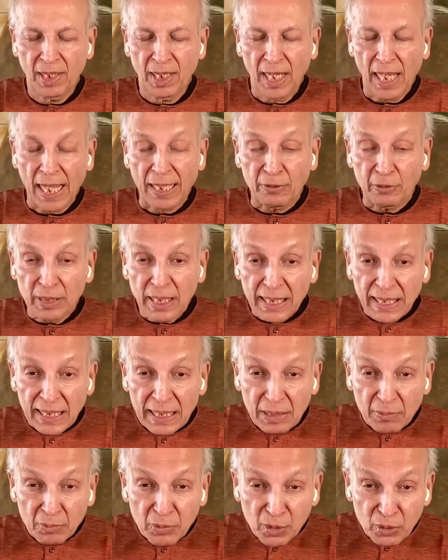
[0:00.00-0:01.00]
And when I get
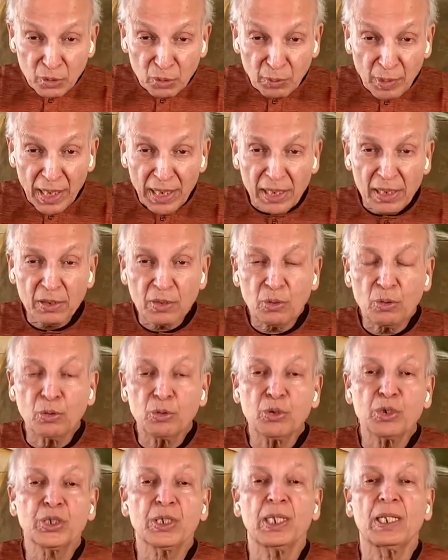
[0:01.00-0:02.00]
a monomaya
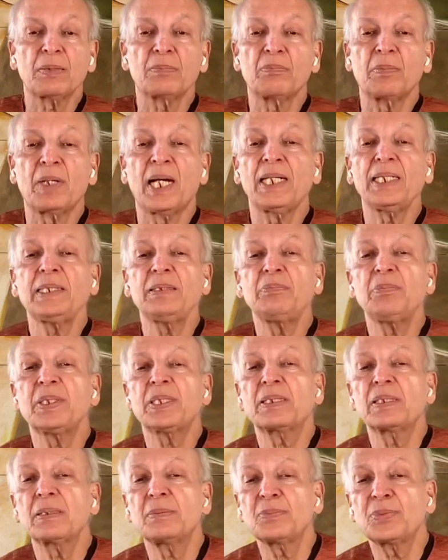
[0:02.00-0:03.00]
kosha, mind
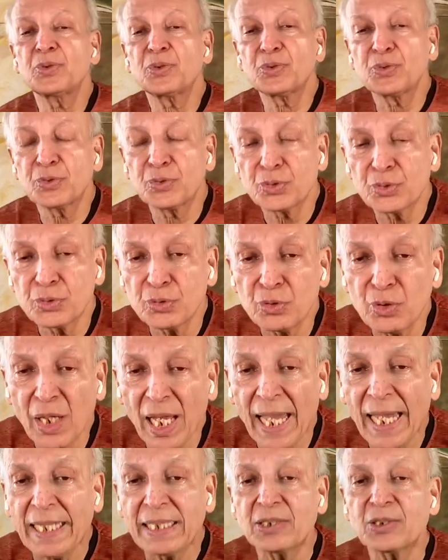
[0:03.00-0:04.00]
becomes
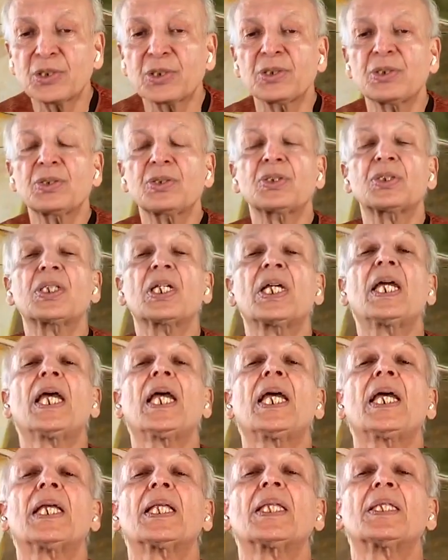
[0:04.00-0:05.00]
anxious,
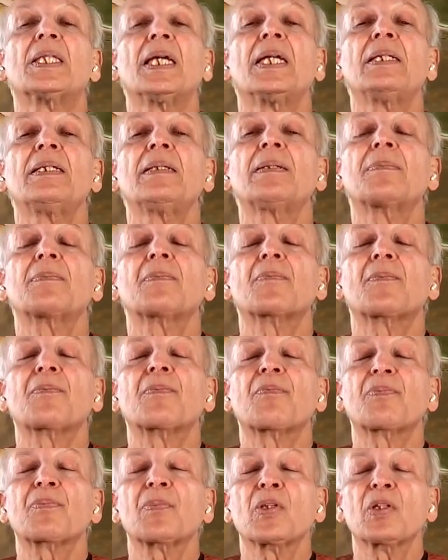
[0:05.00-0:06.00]
then
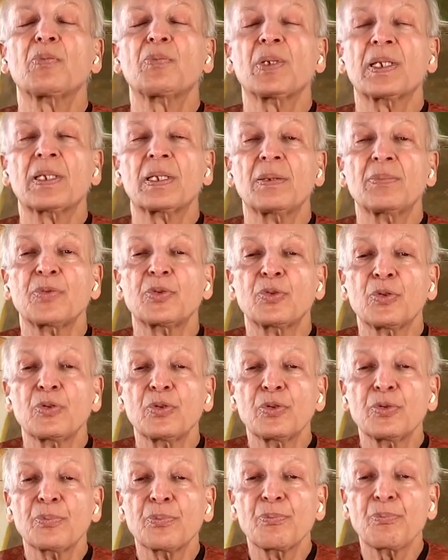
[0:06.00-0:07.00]
it becomes your
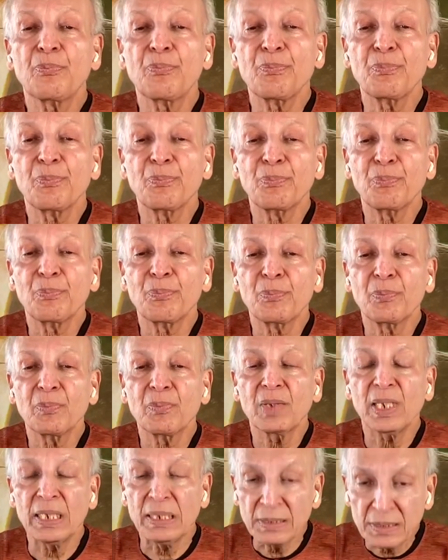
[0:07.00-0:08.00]

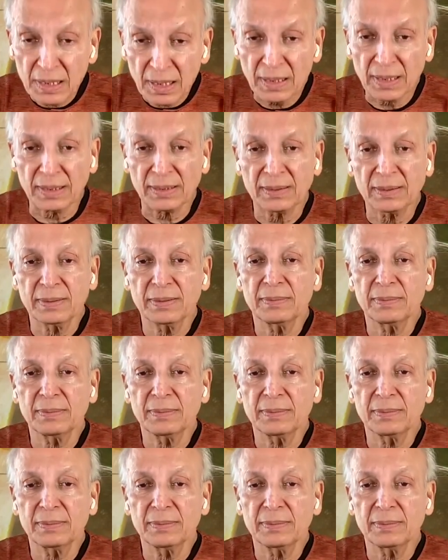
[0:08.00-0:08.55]
intellect.